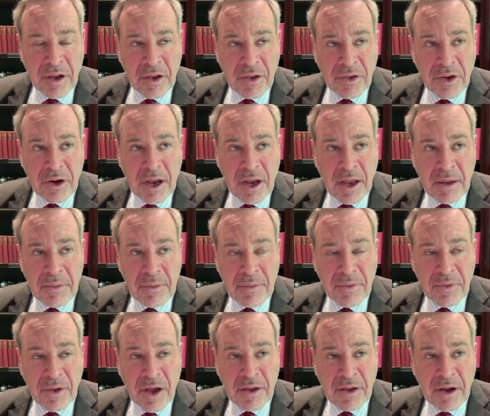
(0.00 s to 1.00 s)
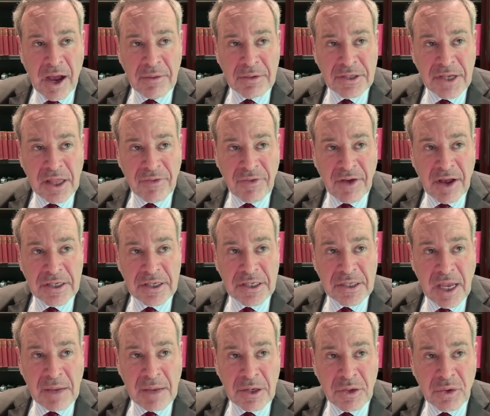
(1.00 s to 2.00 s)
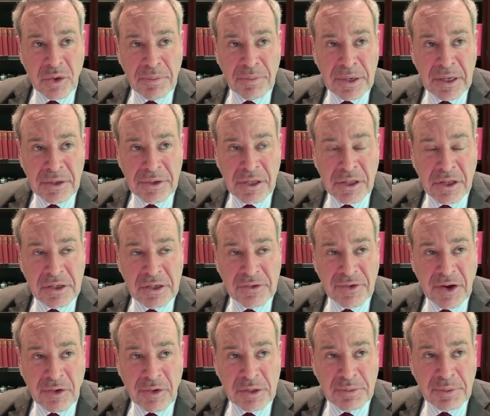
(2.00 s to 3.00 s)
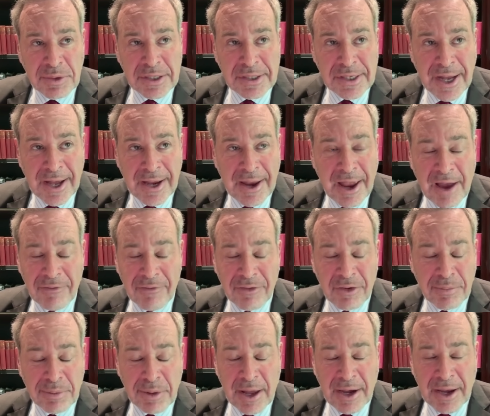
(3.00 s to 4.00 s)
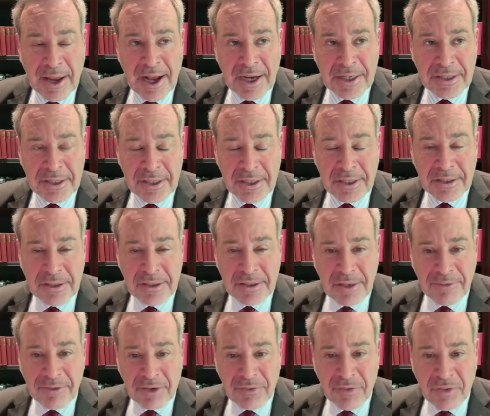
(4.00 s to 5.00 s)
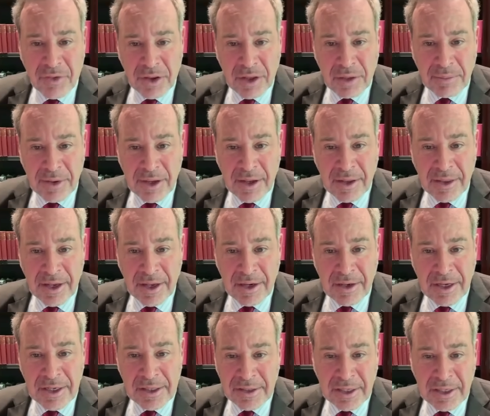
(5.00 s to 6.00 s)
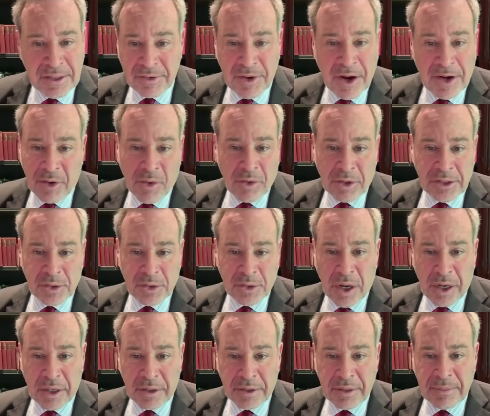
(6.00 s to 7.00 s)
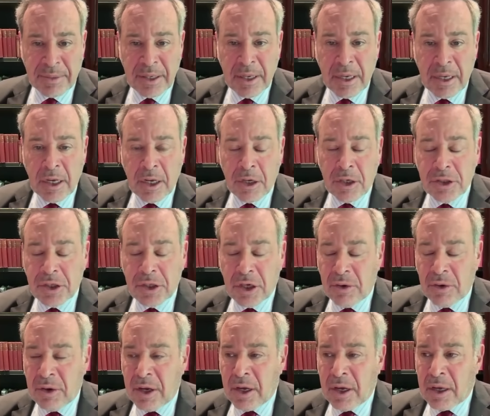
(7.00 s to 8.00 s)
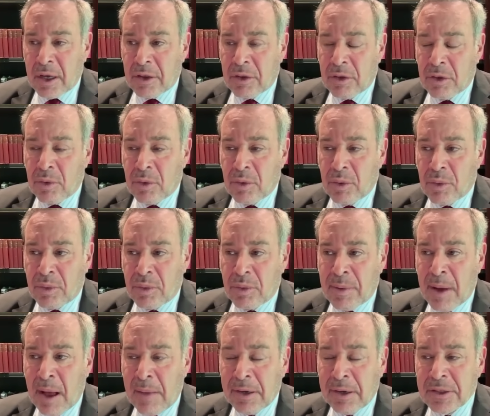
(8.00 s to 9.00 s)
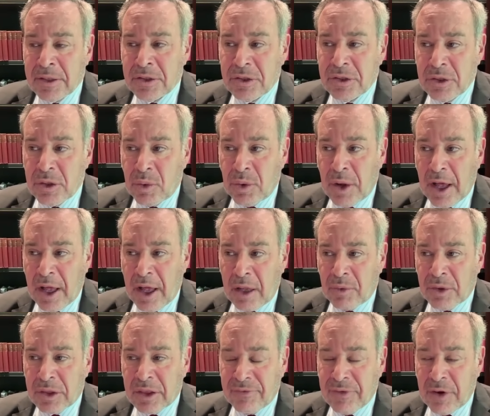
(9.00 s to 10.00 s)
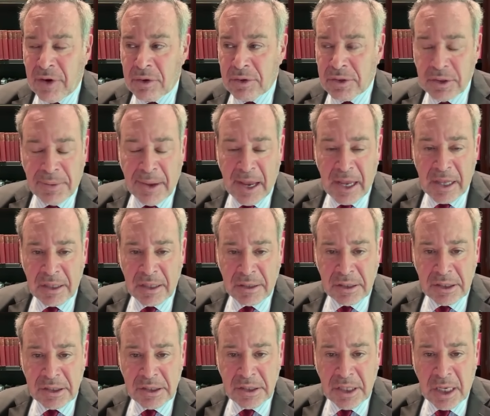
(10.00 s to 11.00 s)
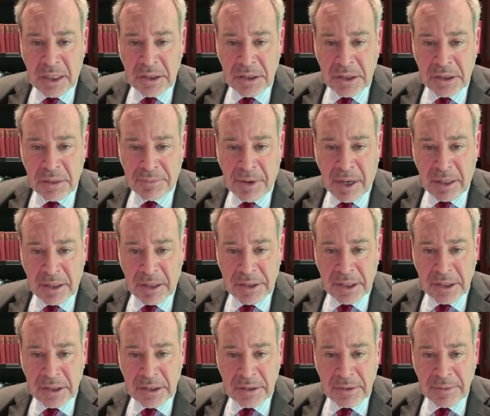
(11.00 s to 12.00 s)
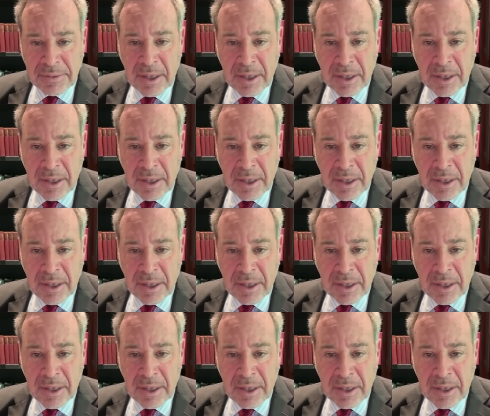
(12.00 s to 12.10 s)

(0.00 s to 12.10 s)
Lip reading: I would say that Vance is aiming to appeal to those voters, but he's not ever planning actually to deliver for them. That he's trying to hornswoggle them. So the Republicans do well with the voters who pay the least attention to politics.